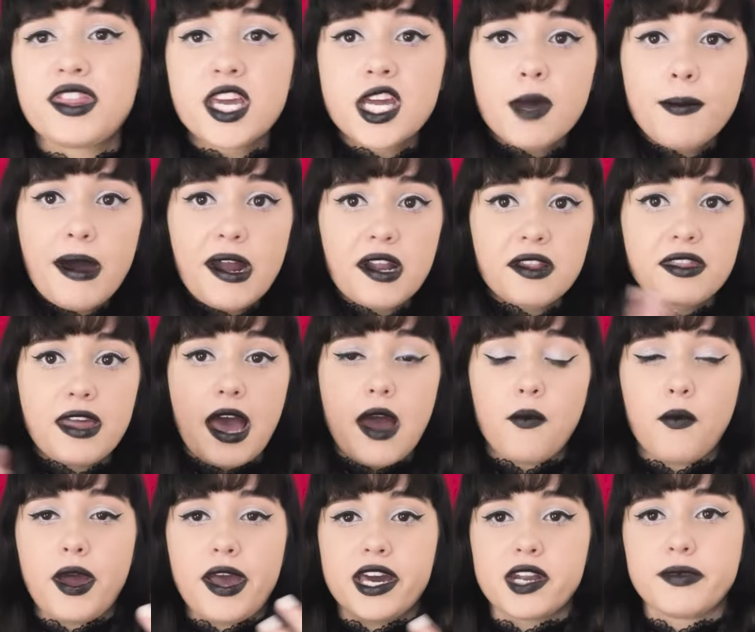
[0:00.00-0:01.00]
think about it that
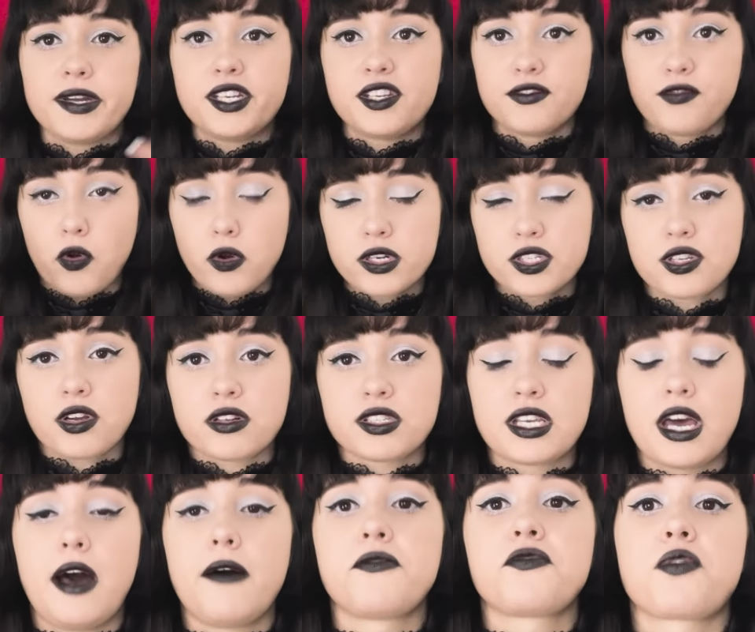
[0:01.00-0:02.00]
way and we divorce
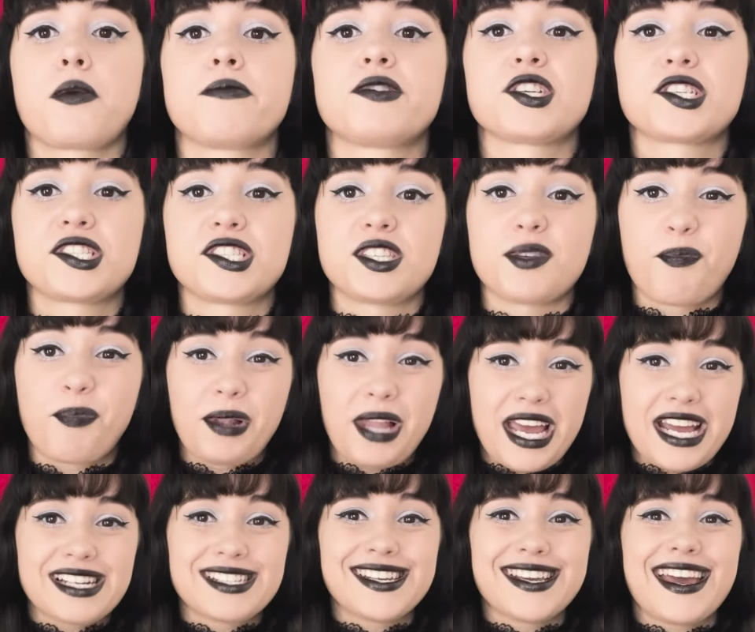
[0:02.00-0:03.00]
ourselves from just
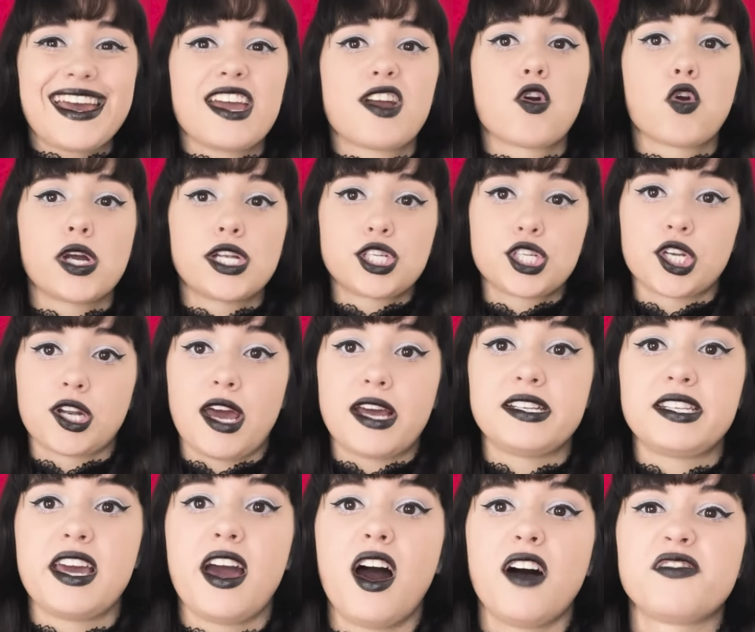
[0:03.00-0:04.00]
supplanting a Christian
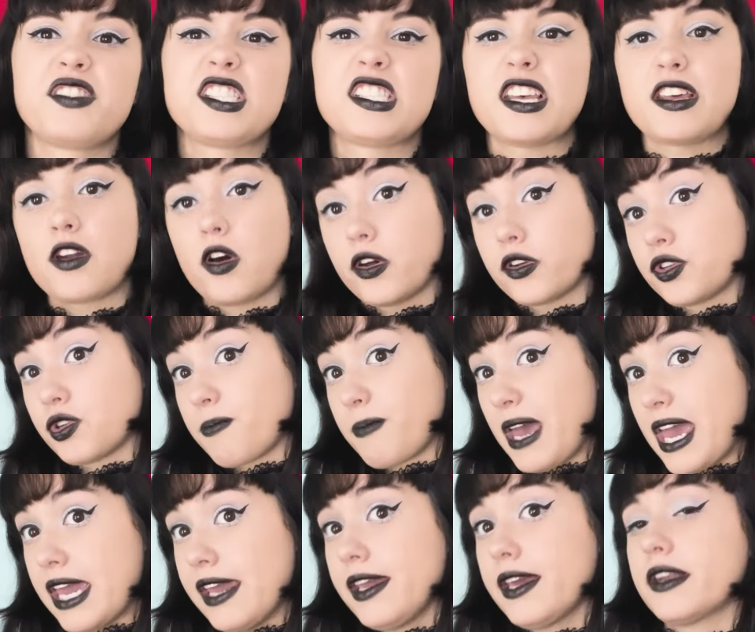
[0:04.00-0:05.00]
idea of sin onto
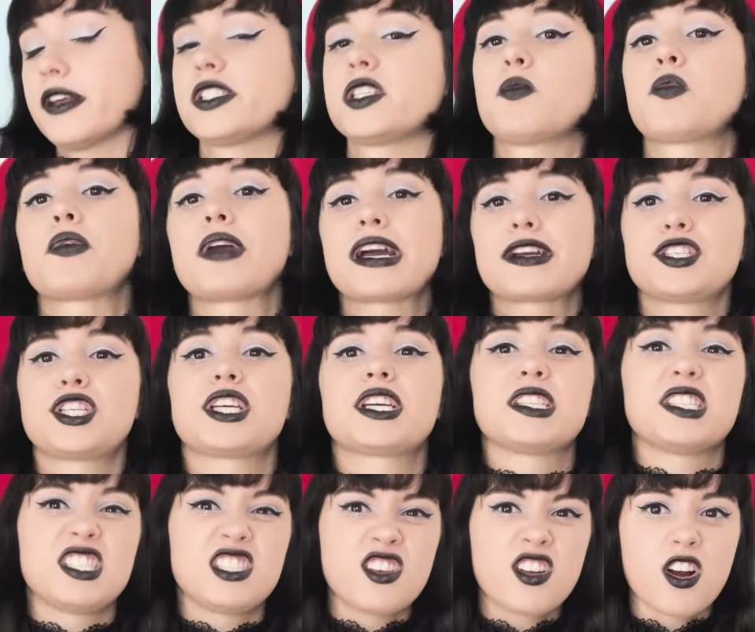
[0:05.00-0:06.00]
paganism, we actually
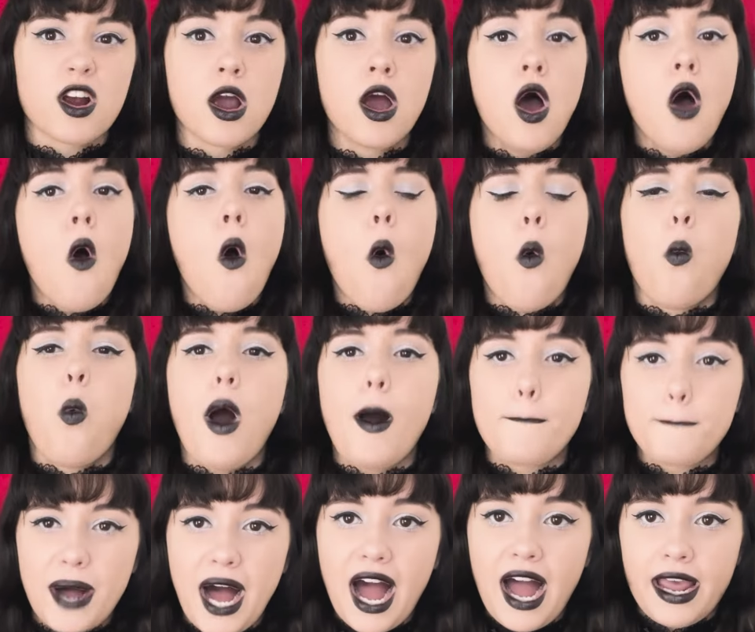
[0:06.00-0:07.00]
consider
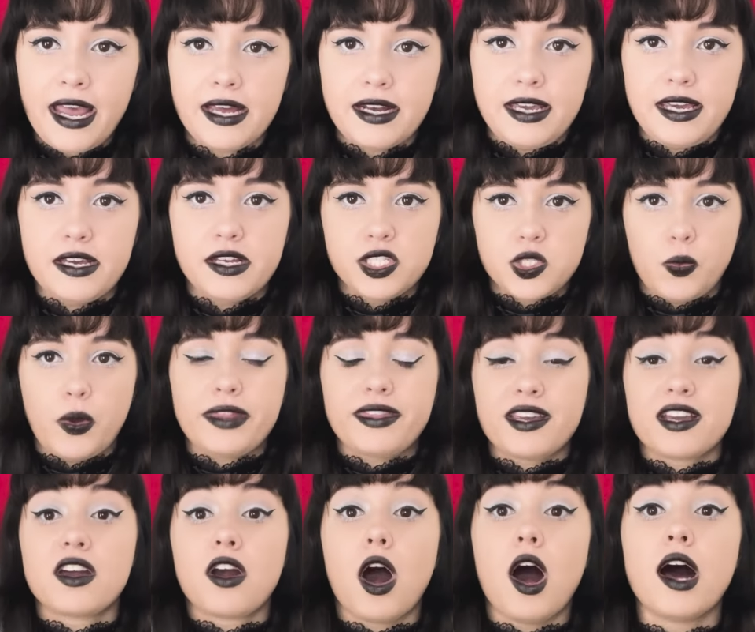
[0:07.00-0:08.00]
what piety is, what the
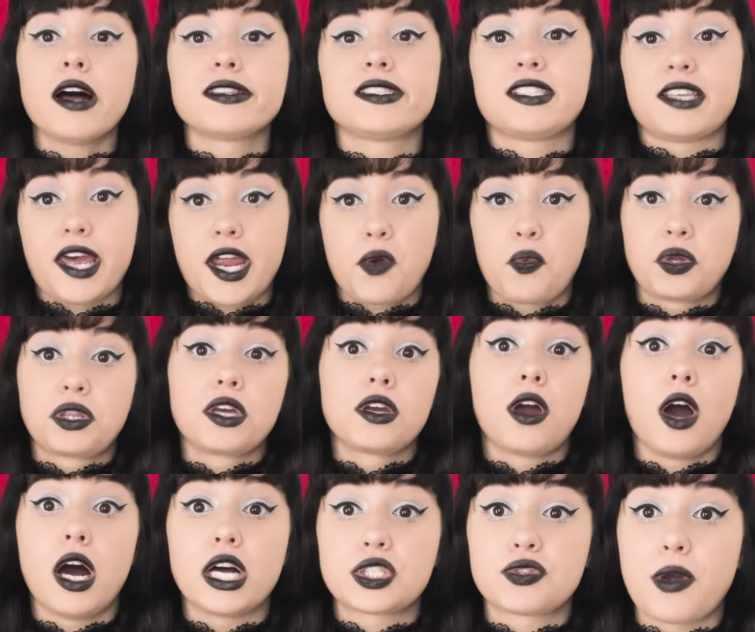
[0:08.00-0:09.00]
gods like, what the
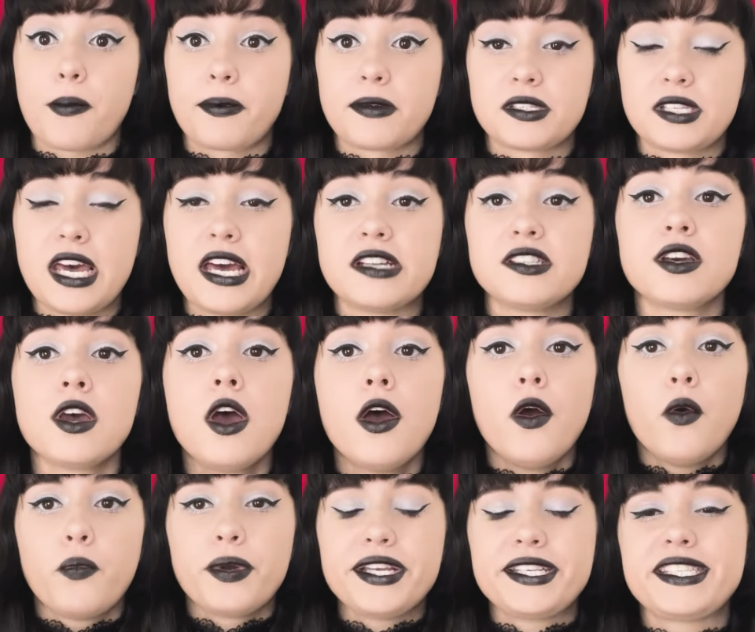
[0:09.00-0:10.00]
gods represent,
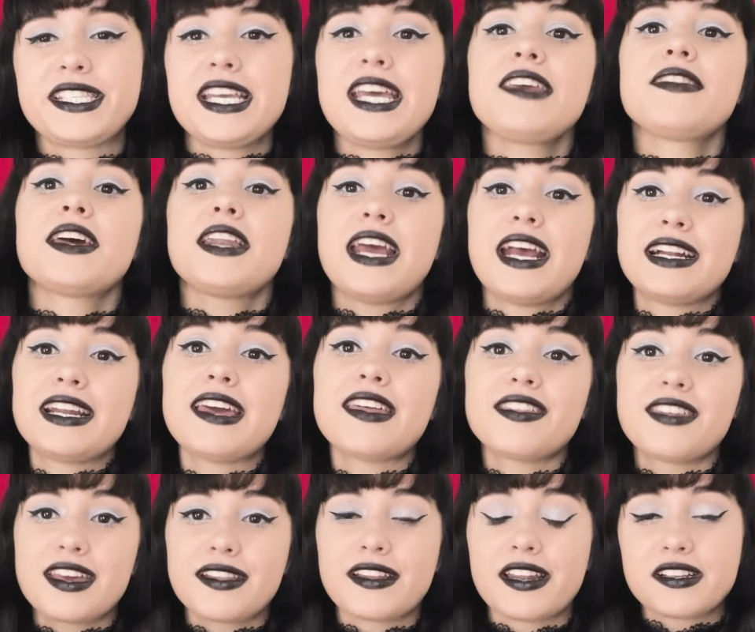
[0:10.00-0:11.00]
we see that
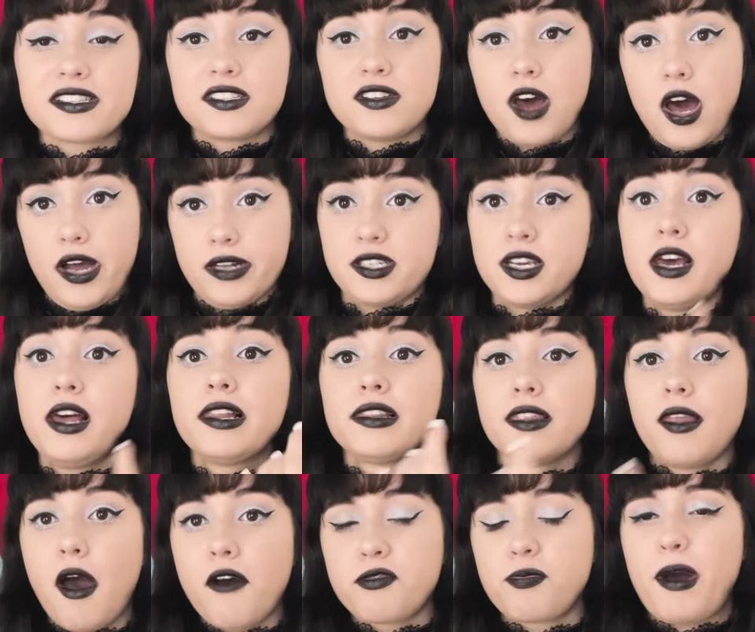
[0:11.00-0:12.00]
anything that is not
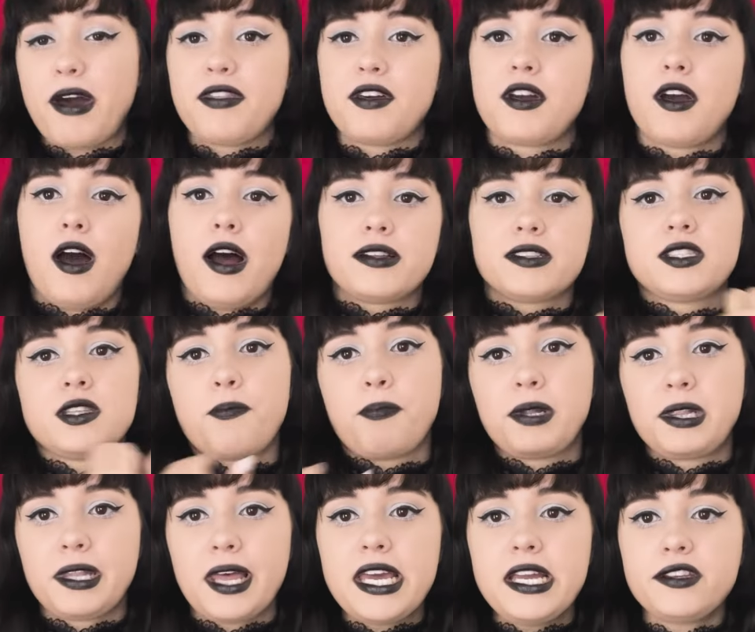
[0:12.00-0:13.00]
loved by the gods, the
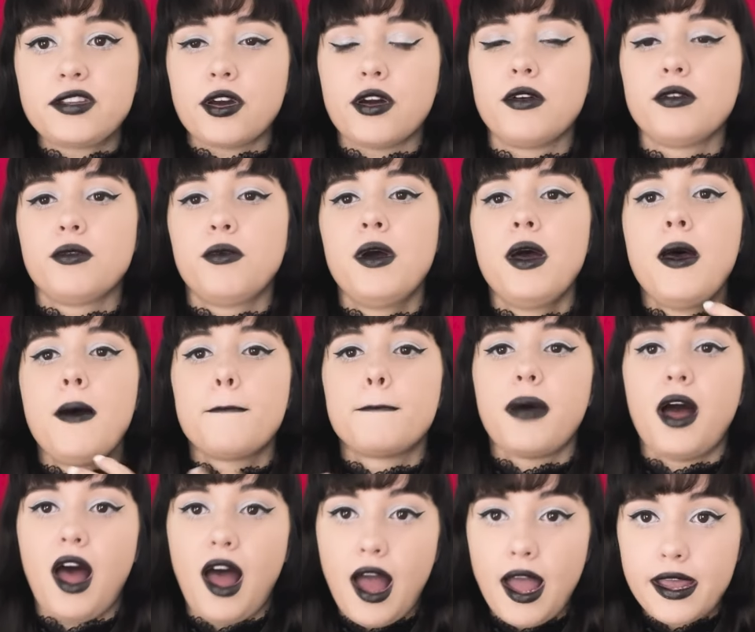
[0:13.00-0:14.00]
Plato
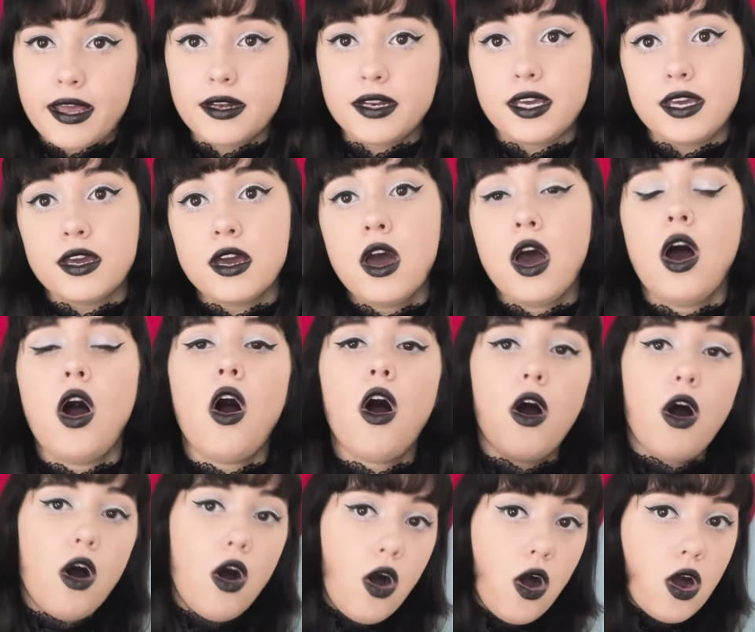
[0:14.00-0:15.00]
piety,
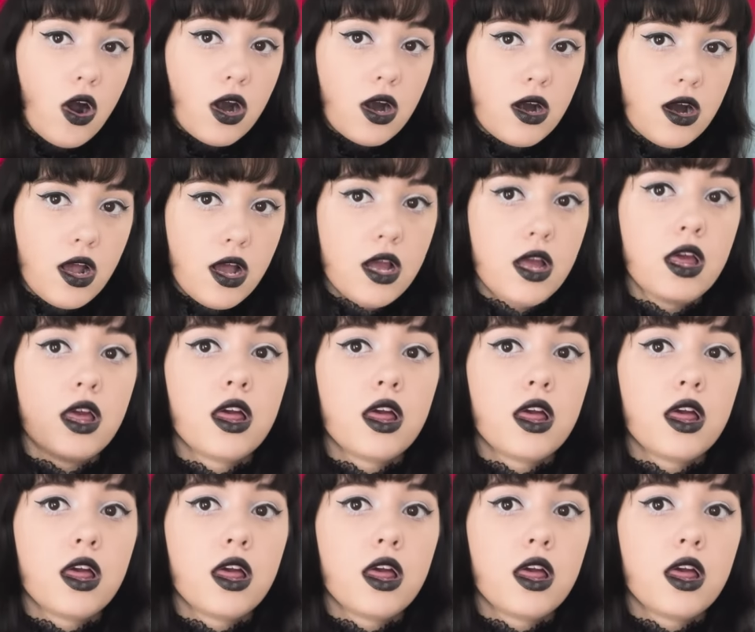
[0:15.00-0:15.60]
are